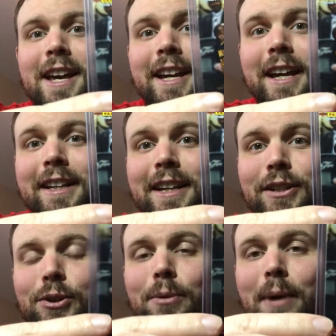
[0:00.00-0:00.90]
And can
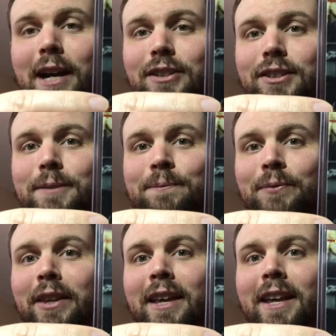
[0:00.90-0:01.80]
you imagine
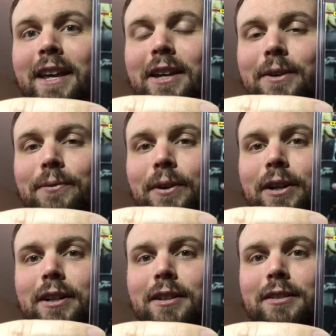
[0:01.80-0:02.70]
if
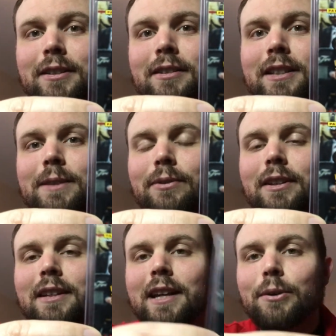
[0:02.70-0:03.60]

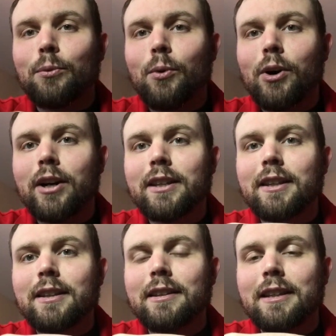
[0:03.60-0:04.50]
Cleveland had
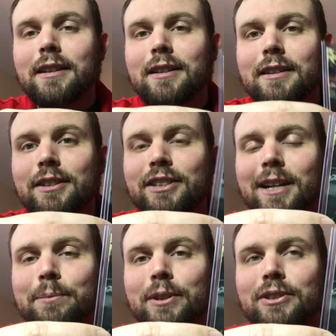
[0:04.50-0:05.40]
won the
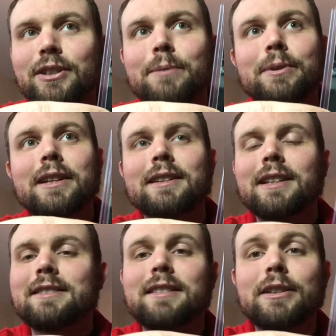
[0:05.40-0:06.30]
championship in,
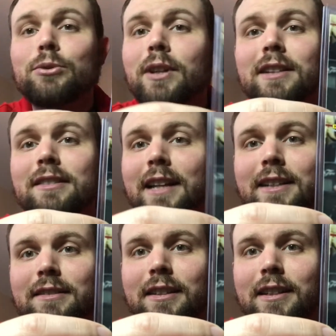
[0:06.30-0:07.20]
let's say,
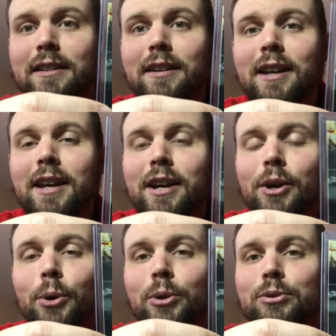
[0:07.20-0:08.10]
2019
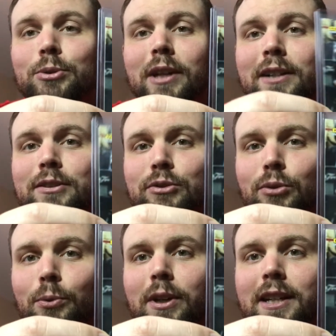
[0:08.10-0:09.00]
or
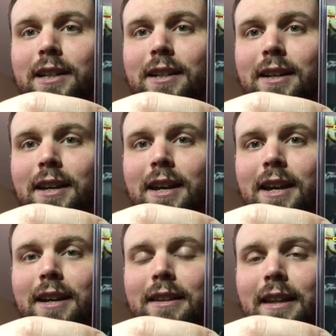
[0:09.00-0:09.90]
2020,
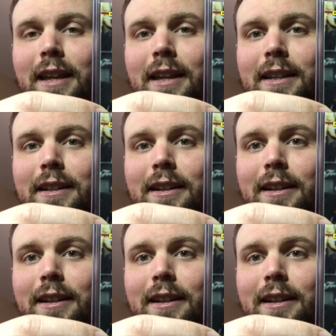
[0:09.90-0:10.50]
and